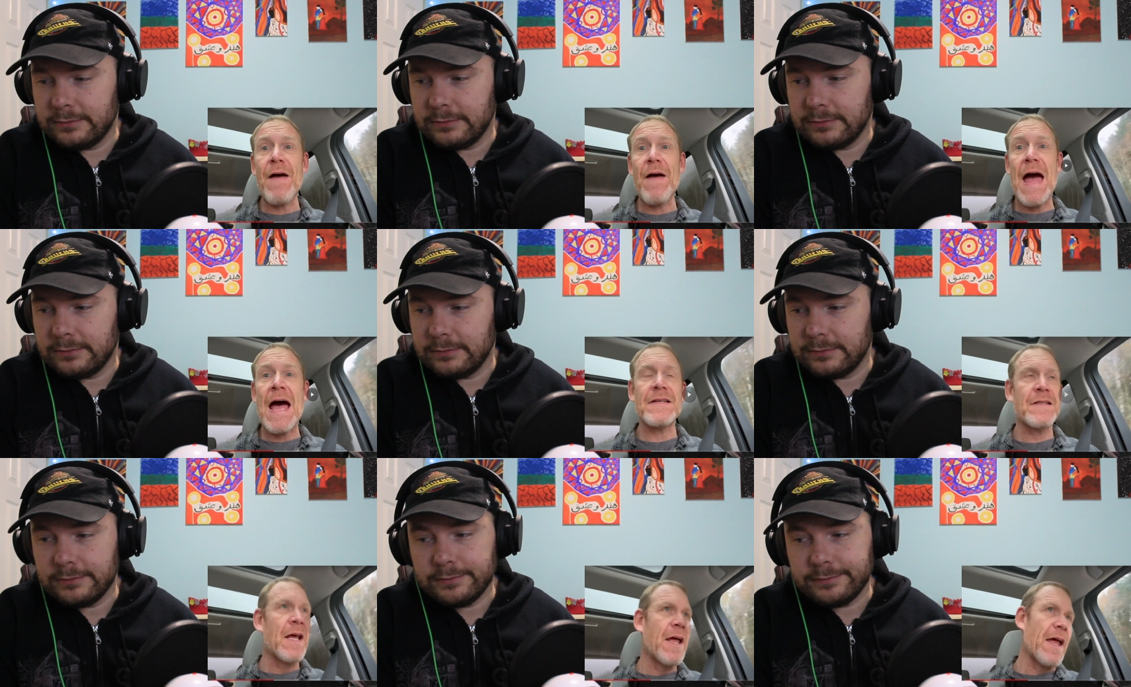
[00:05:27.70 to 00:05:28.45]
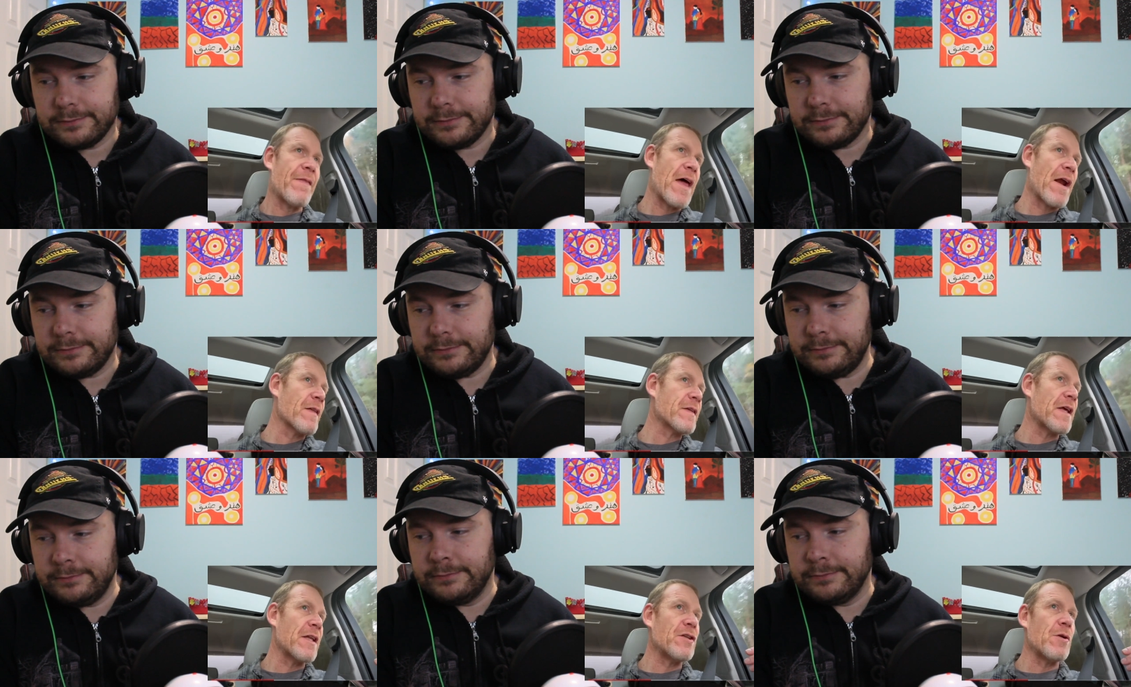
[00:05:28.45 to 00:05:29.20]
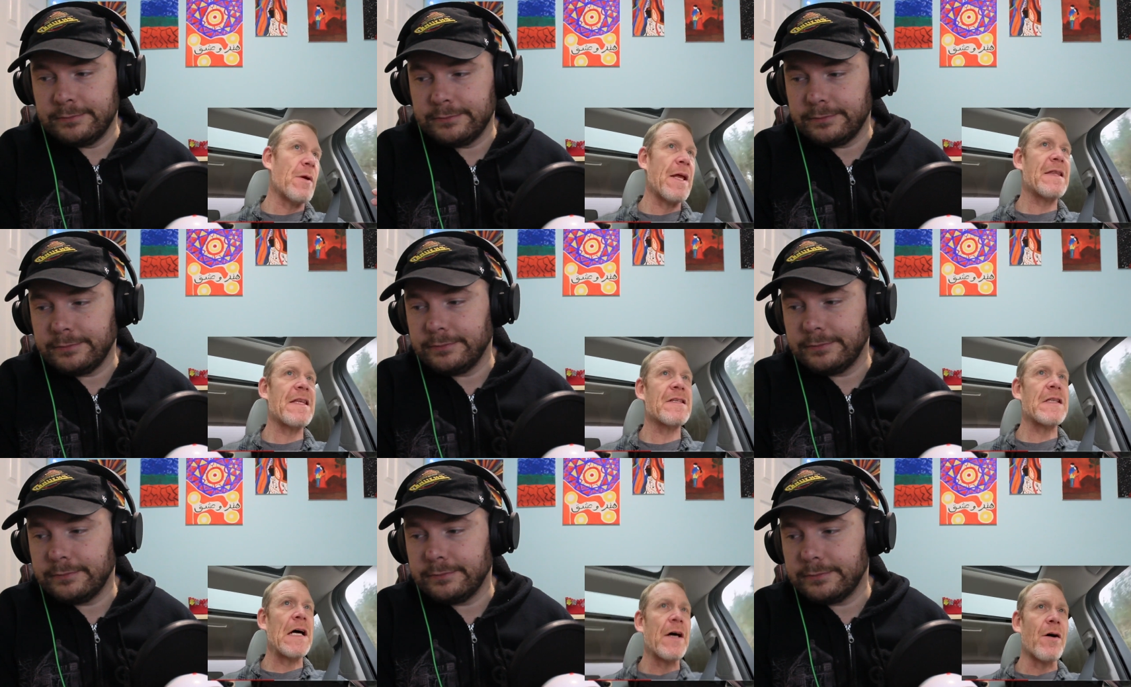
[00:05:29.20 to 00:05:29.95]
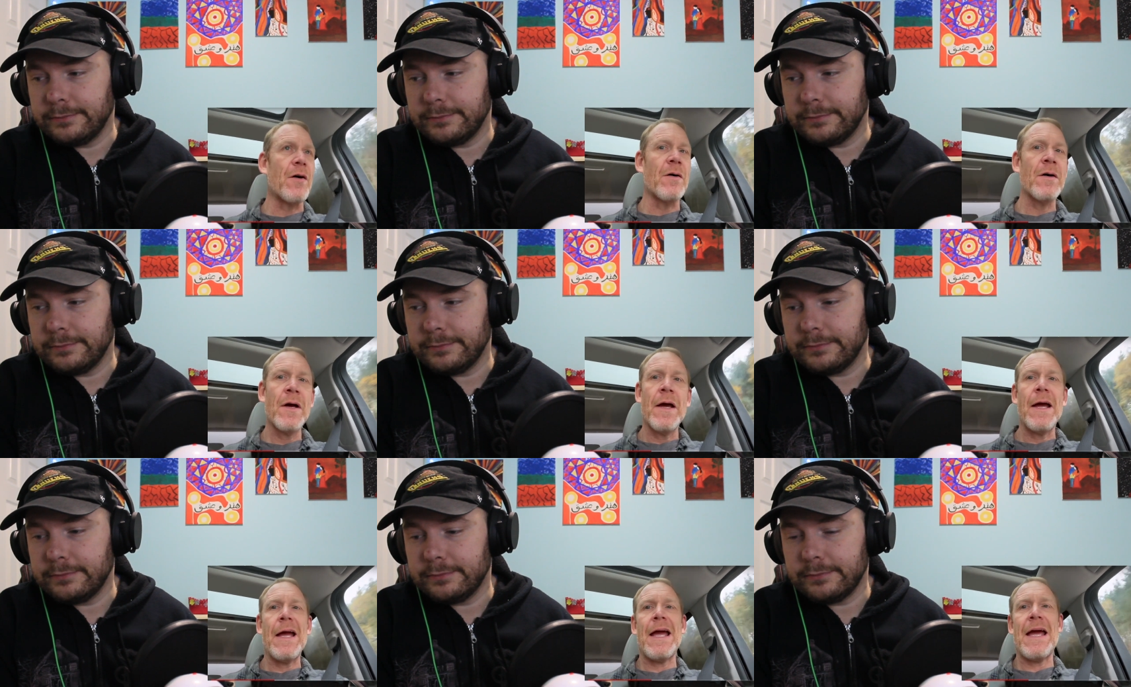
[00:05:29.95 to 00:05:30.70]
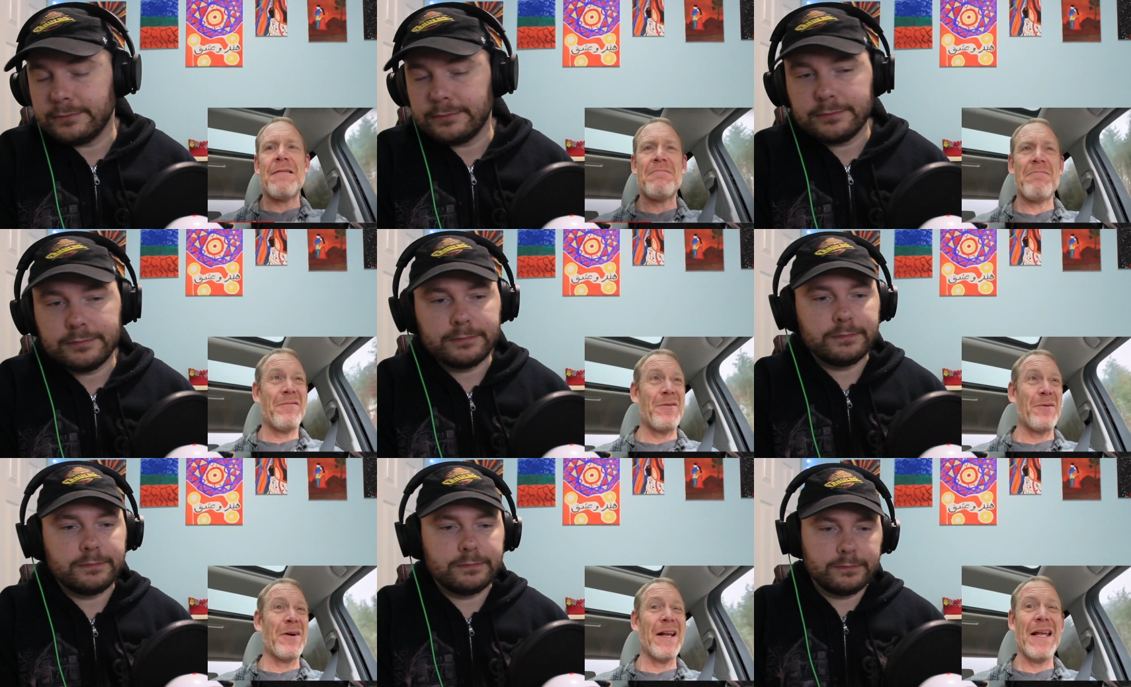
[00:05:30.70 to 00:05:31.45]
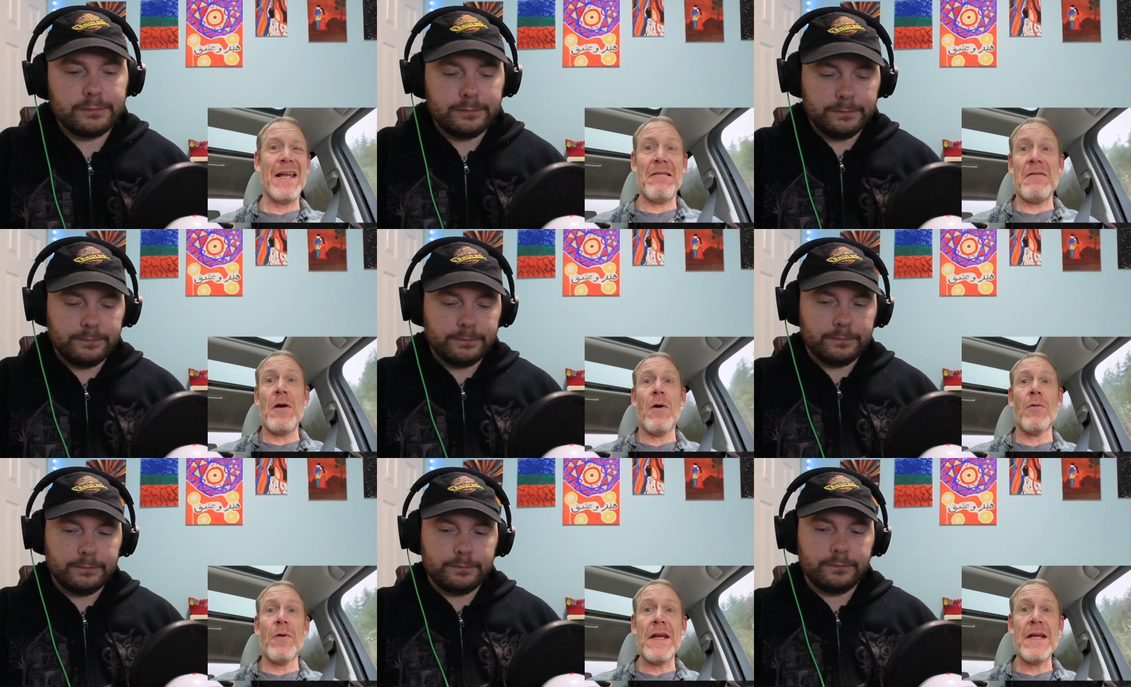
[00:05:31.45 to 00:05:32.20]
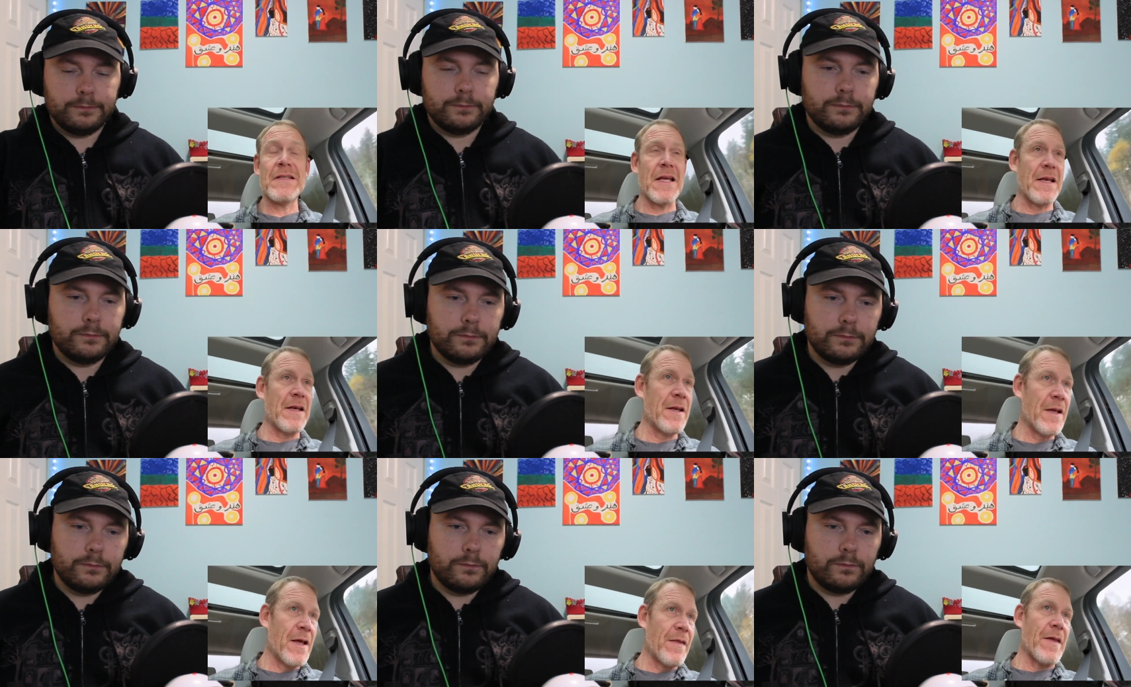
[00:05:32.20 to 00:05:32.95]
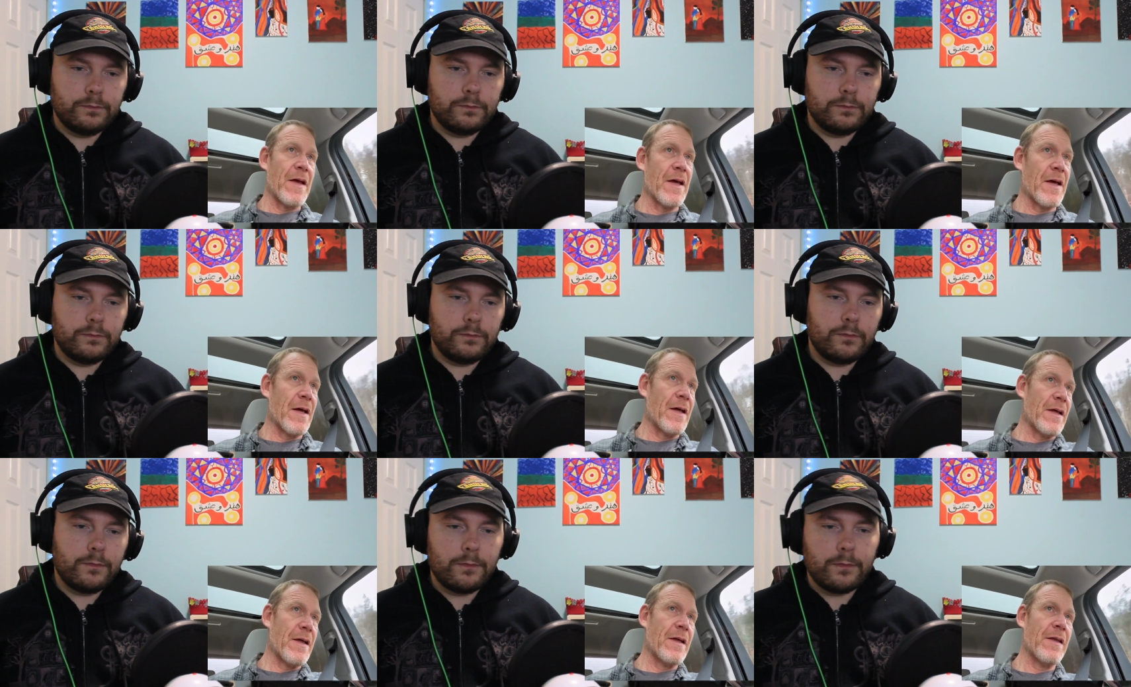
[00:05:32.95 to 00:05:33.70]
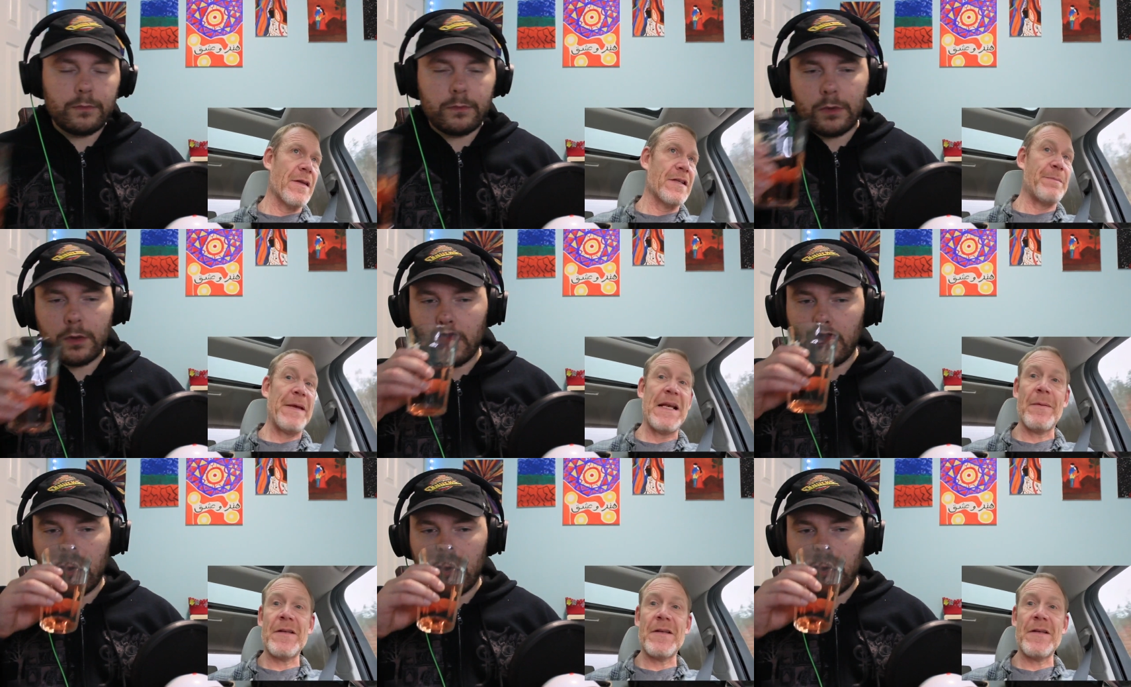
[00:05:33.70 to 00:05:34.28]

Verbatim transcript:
Speaker 1: And then all of a sudden you hit this tunnel, and for really no reason, the the speed limit